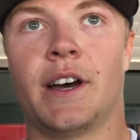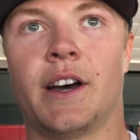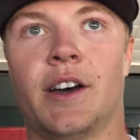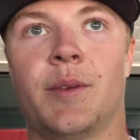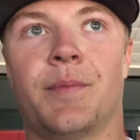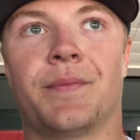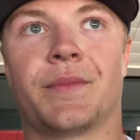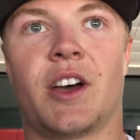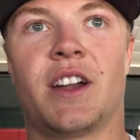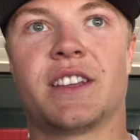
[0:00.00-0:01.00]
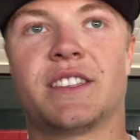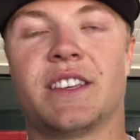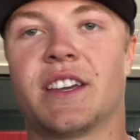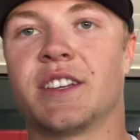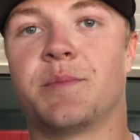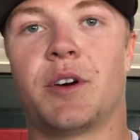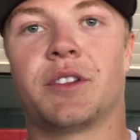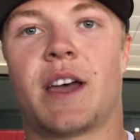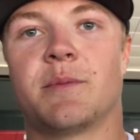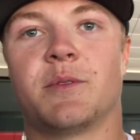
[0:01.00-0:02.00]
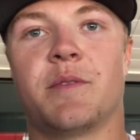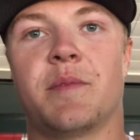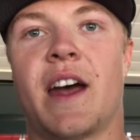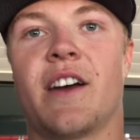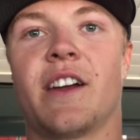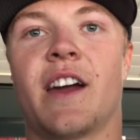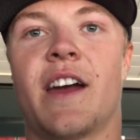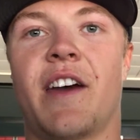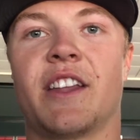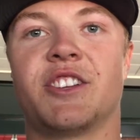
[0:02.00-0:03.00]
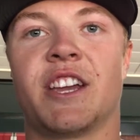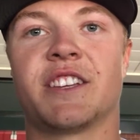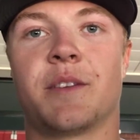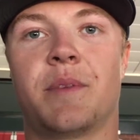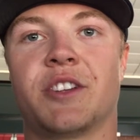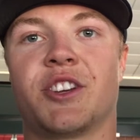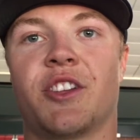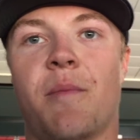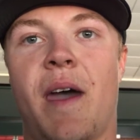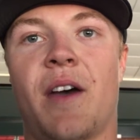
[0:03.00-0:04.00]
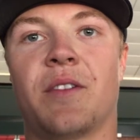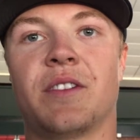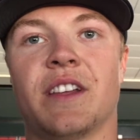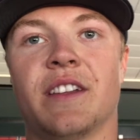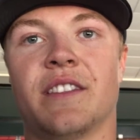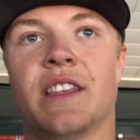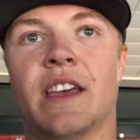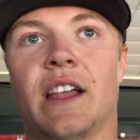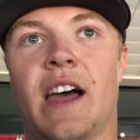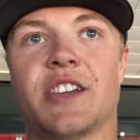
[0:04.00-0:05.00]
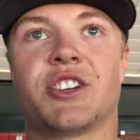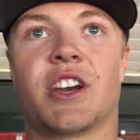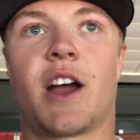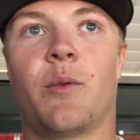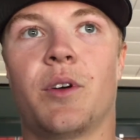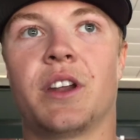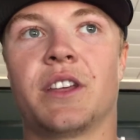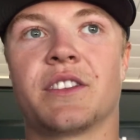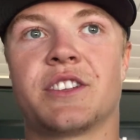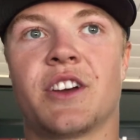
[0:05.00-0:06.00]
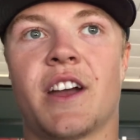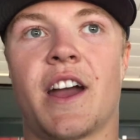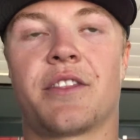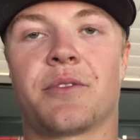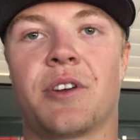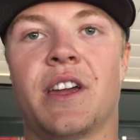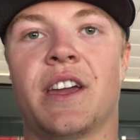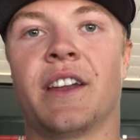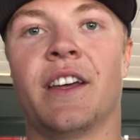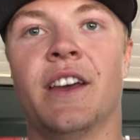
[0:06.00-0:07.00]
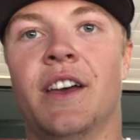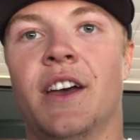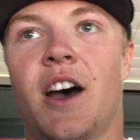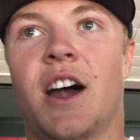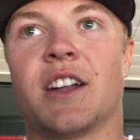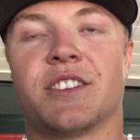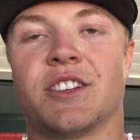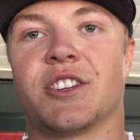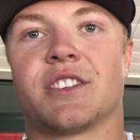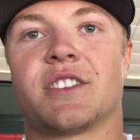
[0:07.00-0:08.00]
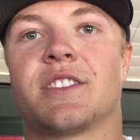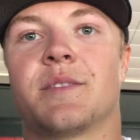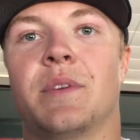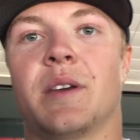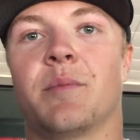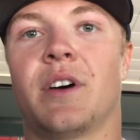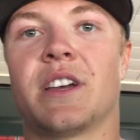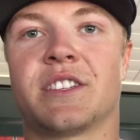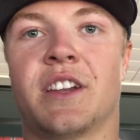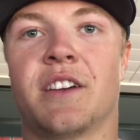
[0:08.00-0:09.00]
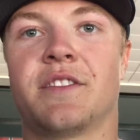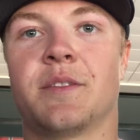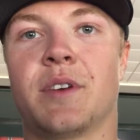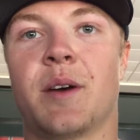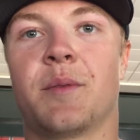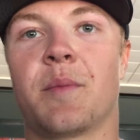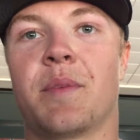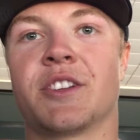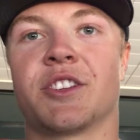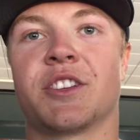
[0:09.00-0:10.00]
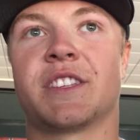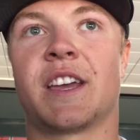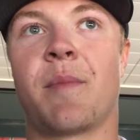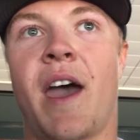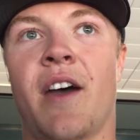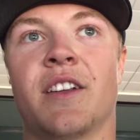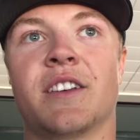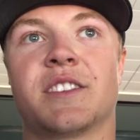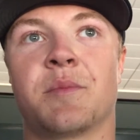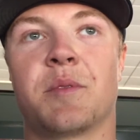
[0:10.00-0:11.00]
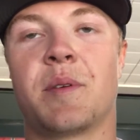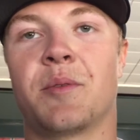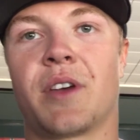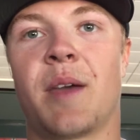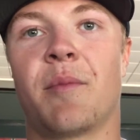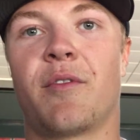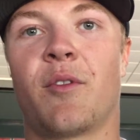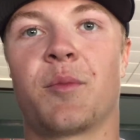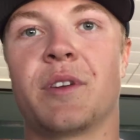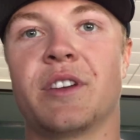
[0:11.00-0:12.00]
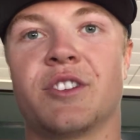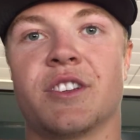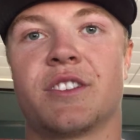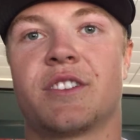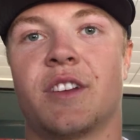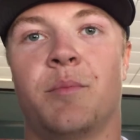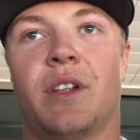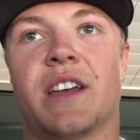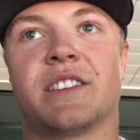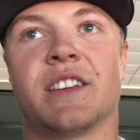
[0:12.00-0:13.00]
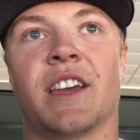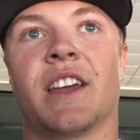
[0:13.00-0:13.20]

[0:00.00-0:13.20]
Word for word: Um, honestly, because both times we've been out here, I've had a chance to pitch on the mound. And last year I got one inning, this year I got three. And honestly, just being blessed enough to be able to pitch on the same mound as some of the people who came before me is just a blessing.